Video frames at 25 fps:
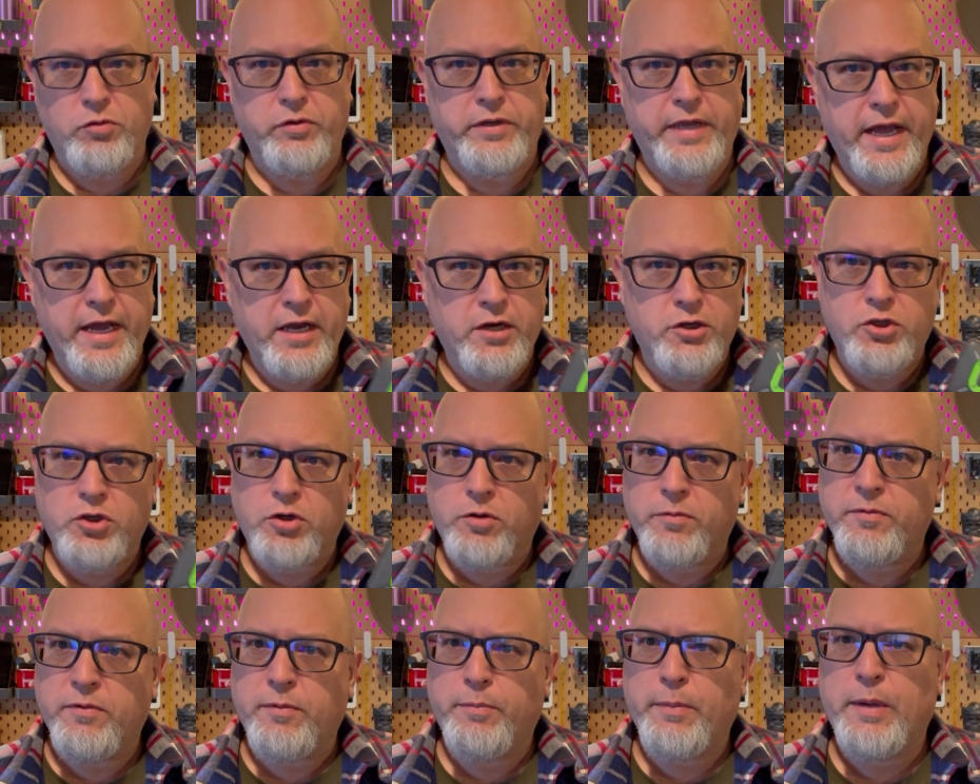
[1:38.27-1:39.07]
Yeah, sure,
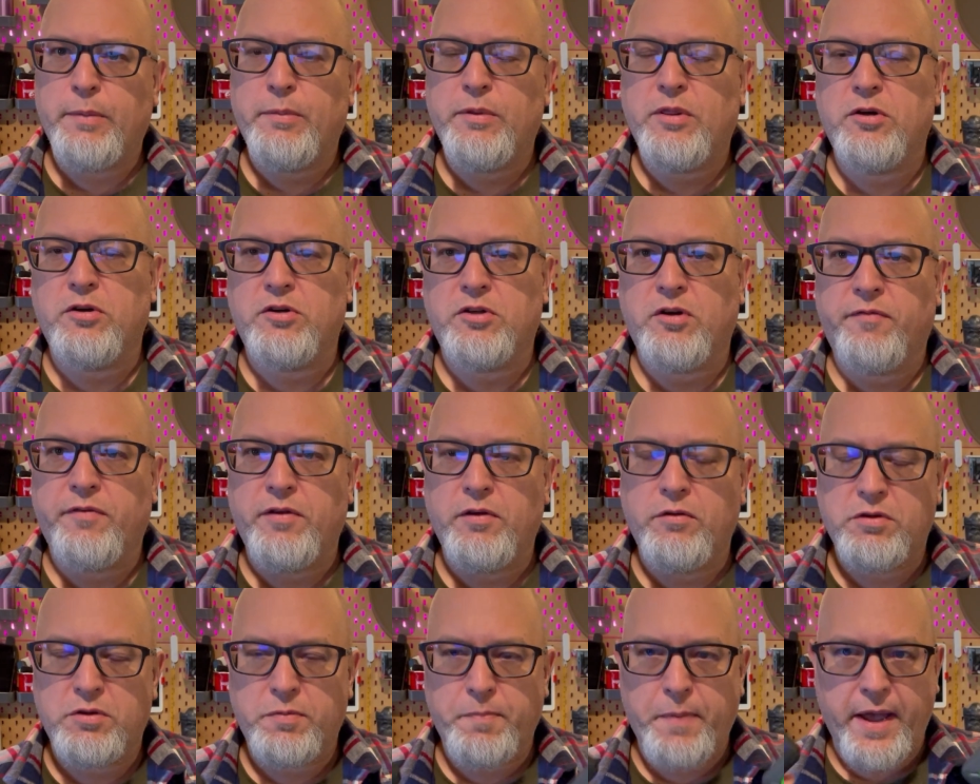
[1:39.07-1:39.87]
maybe there's a
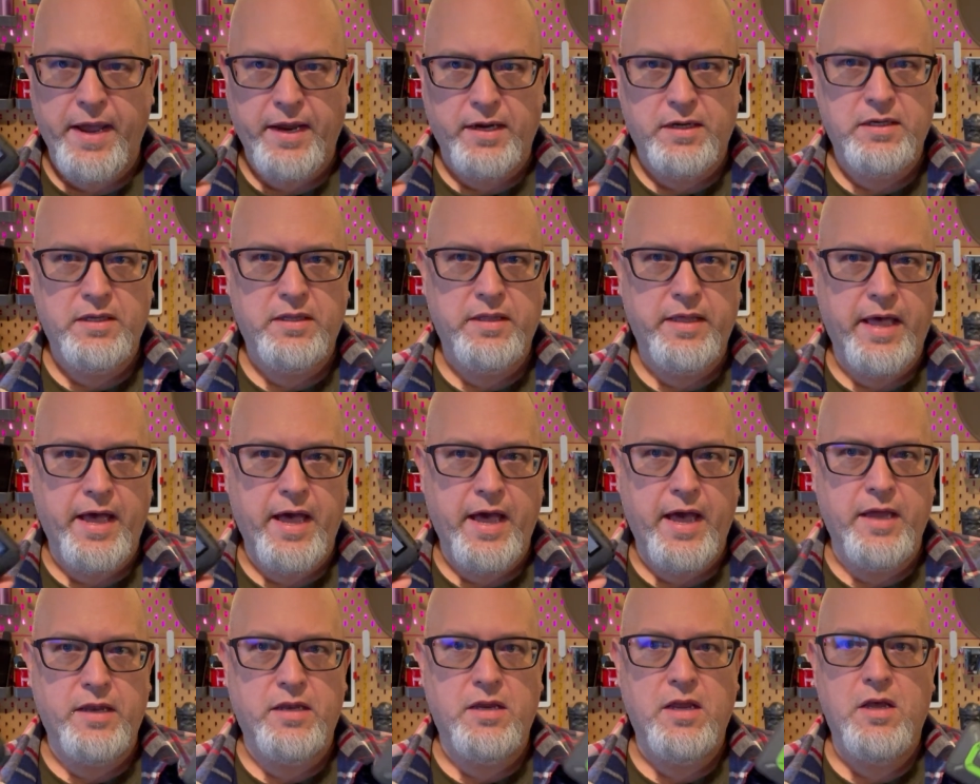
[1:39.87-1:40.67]
few specs
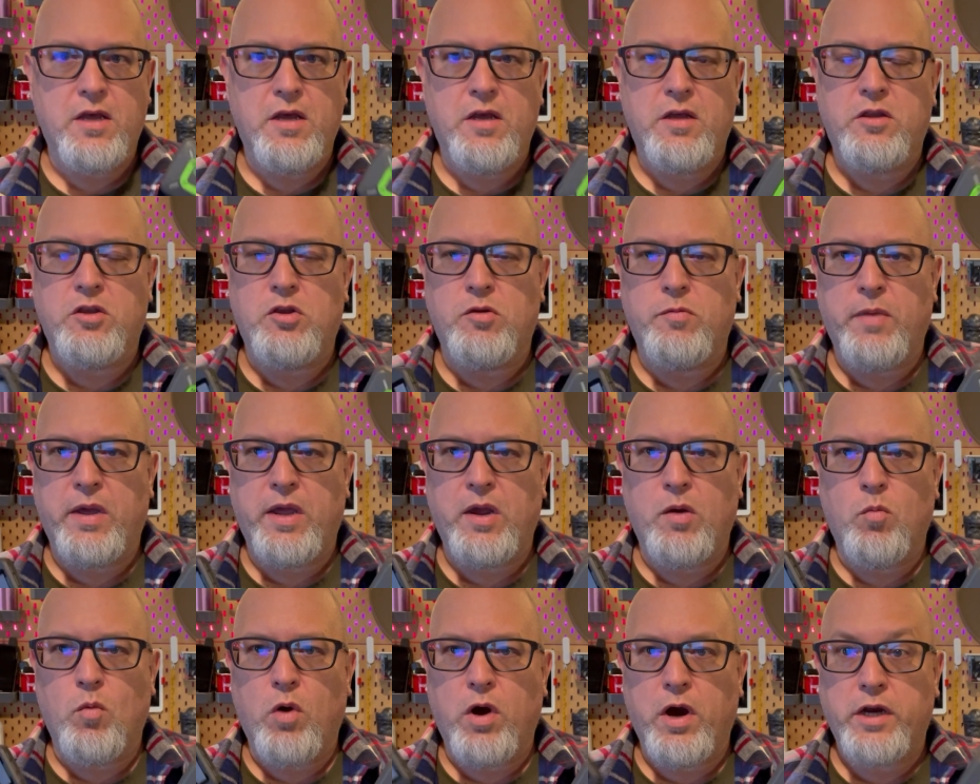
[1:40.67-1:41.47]
that you may
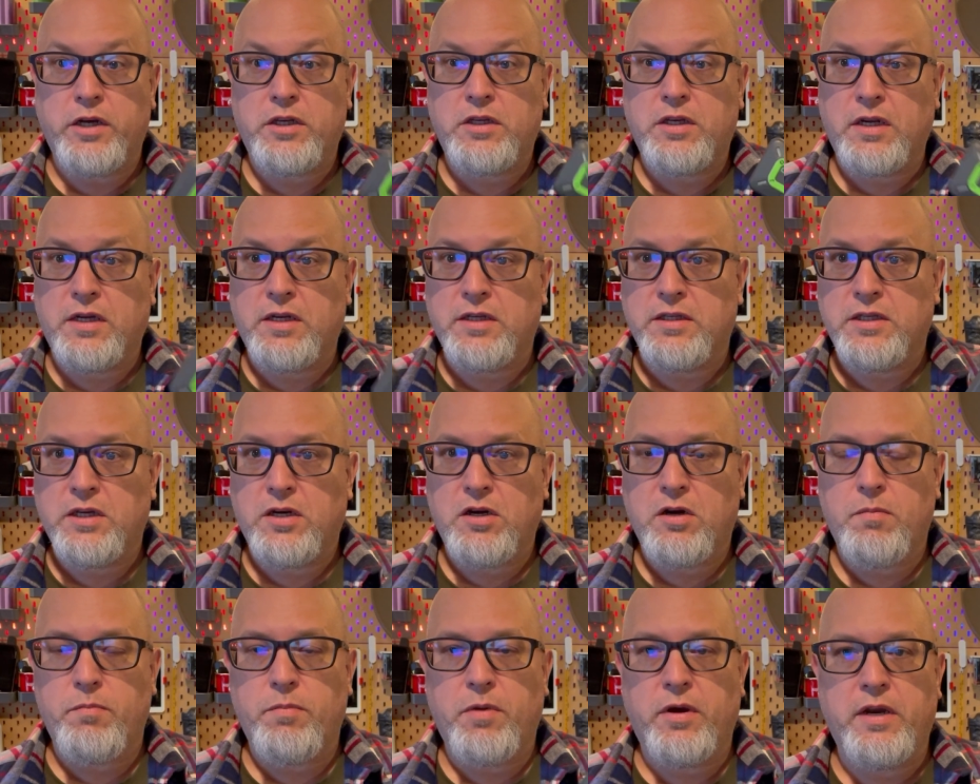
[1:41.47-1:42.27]
want to
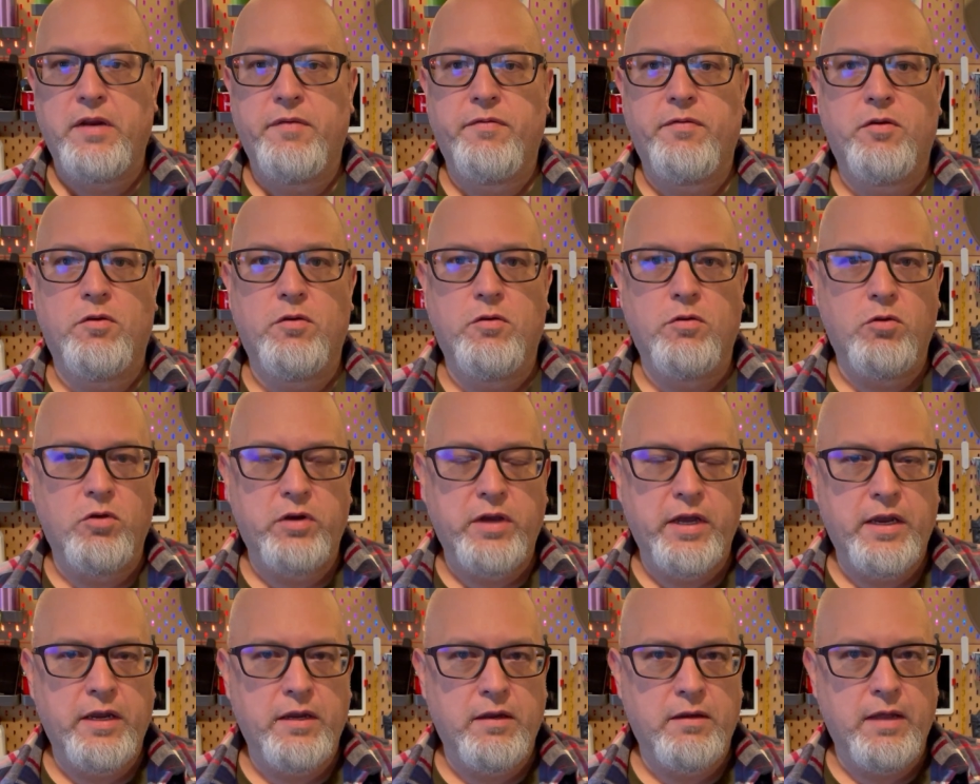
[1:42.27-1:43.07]
consider, but if you're
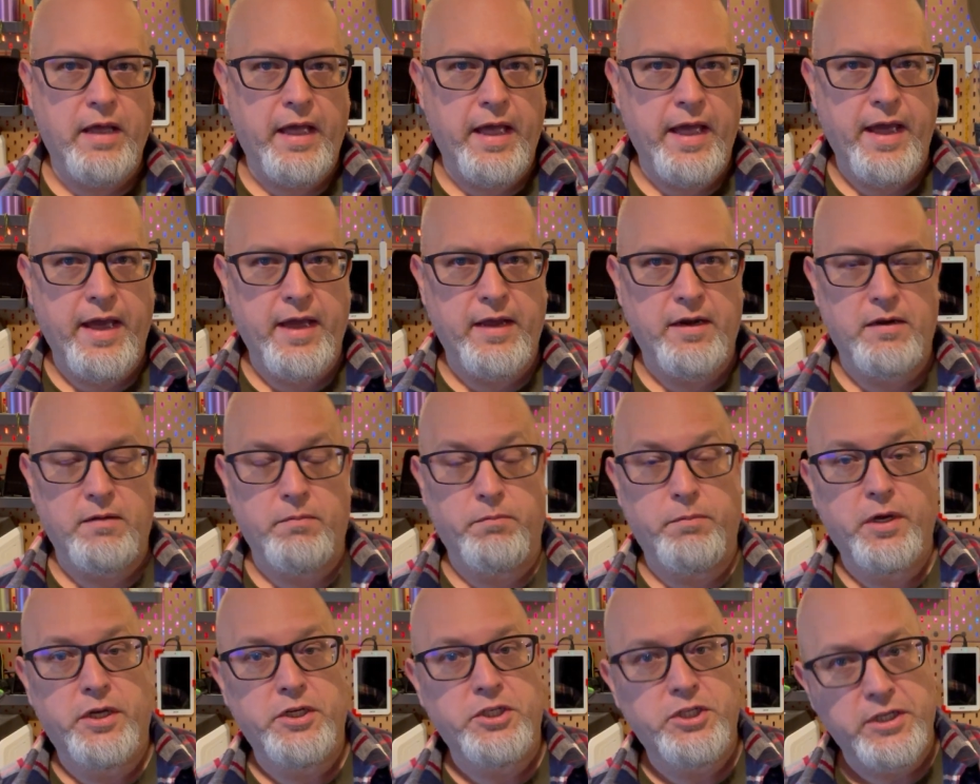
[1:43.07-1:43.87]
looking at
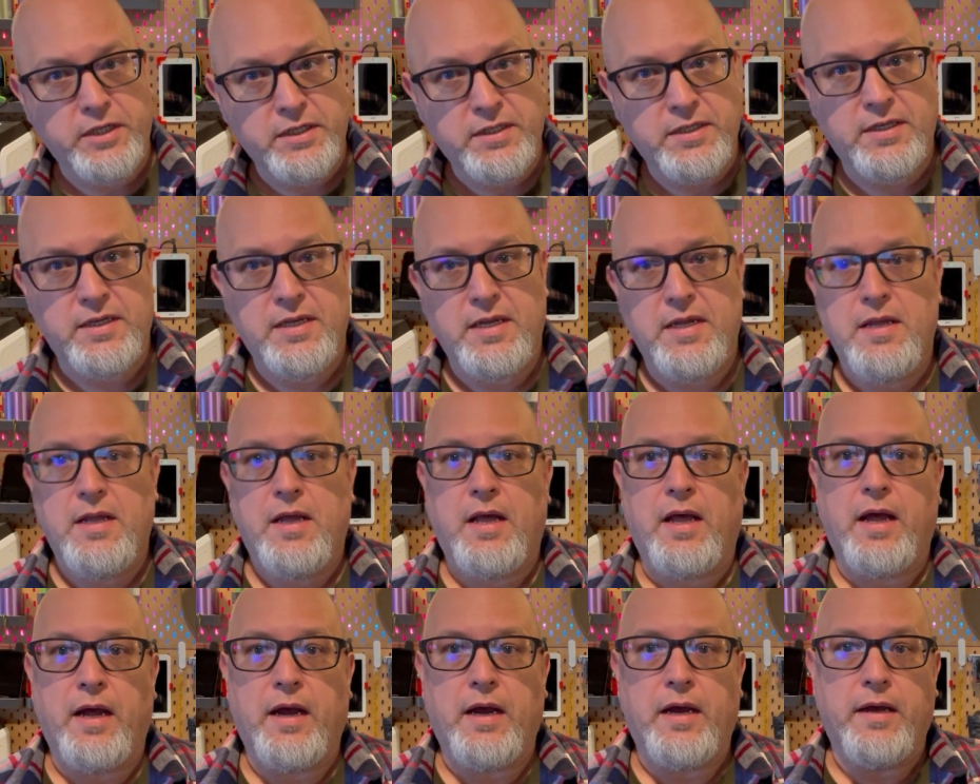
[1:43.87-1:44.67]
budget,
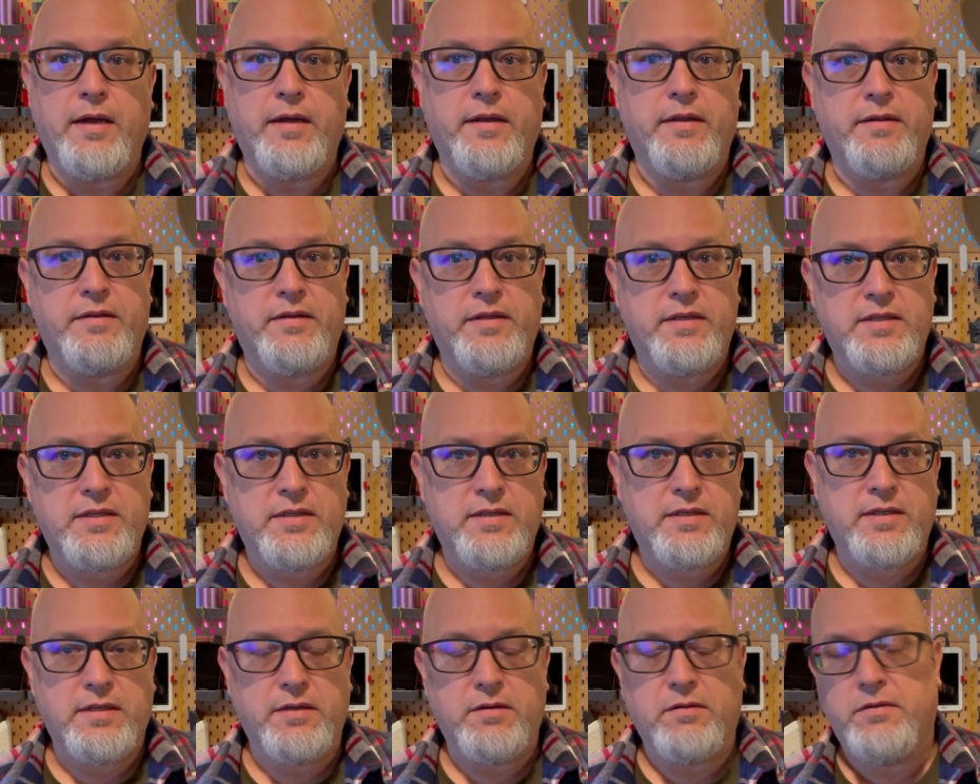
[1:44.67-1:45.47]
uh, this
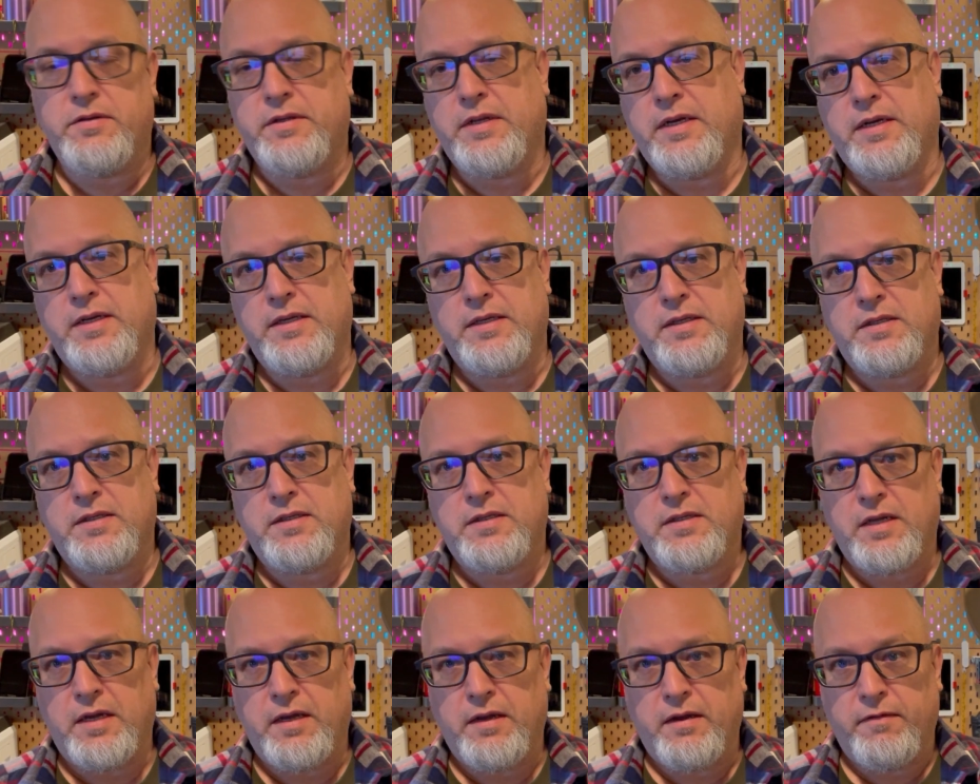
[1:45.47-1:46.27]
still
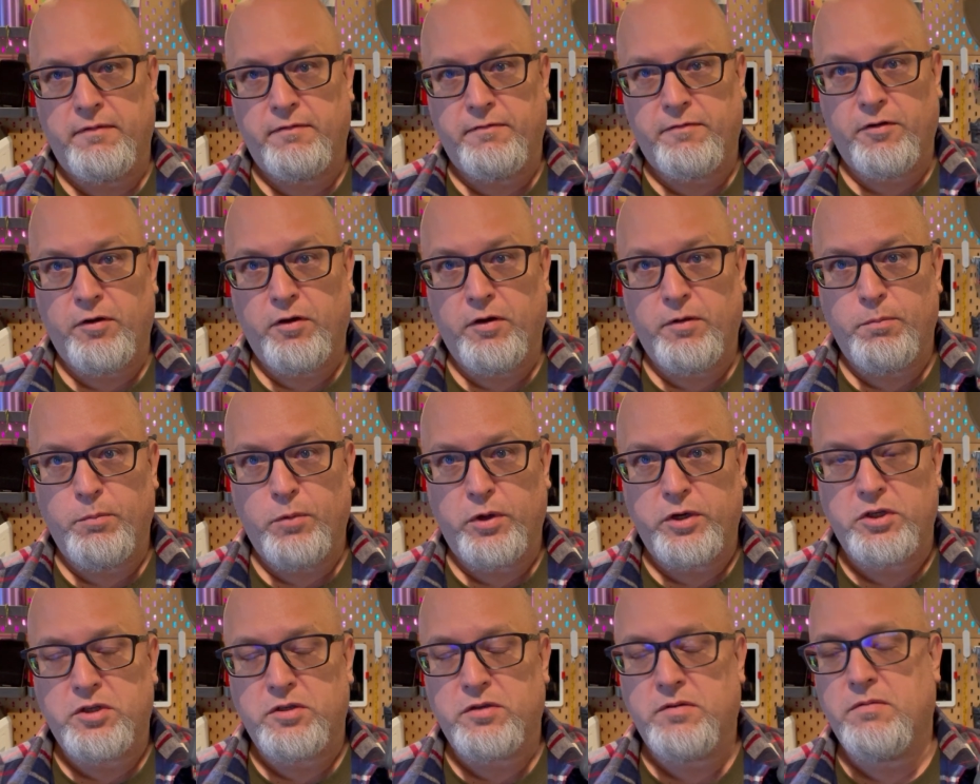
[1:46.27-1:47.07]
does uh, very
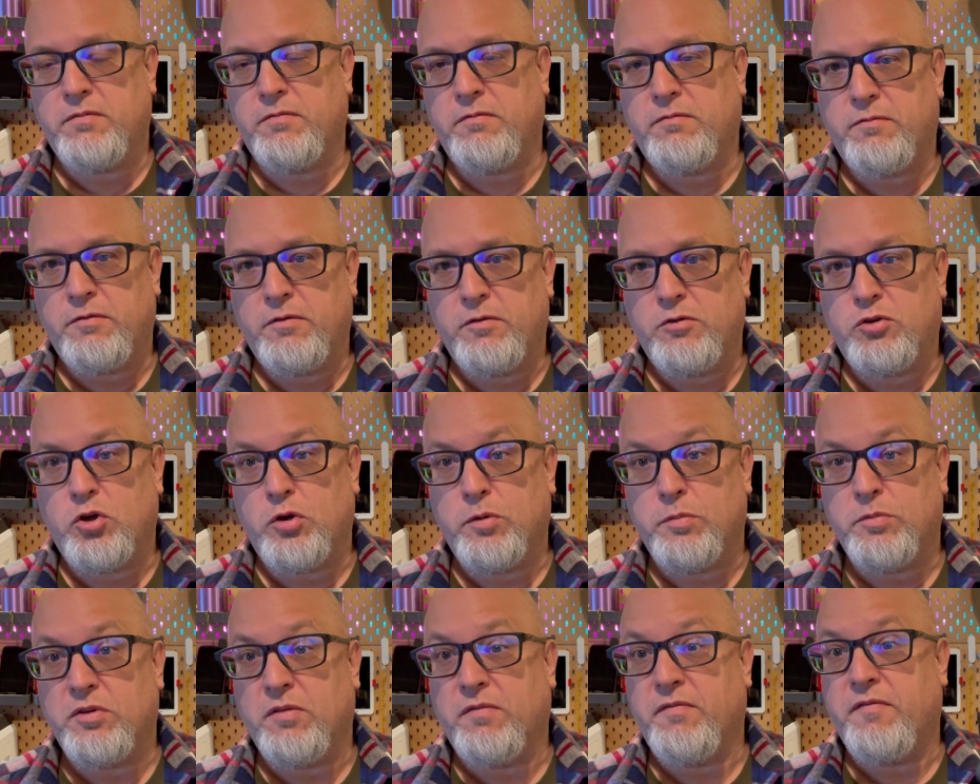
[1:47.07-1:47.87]
much in
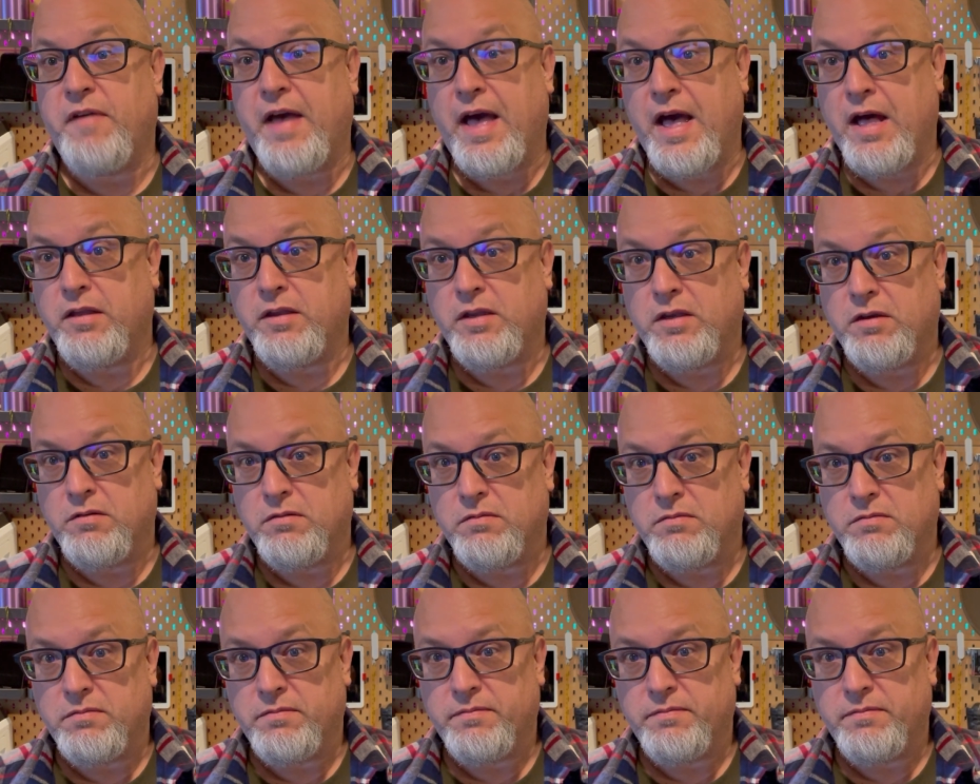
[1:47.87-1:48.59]
terms of value.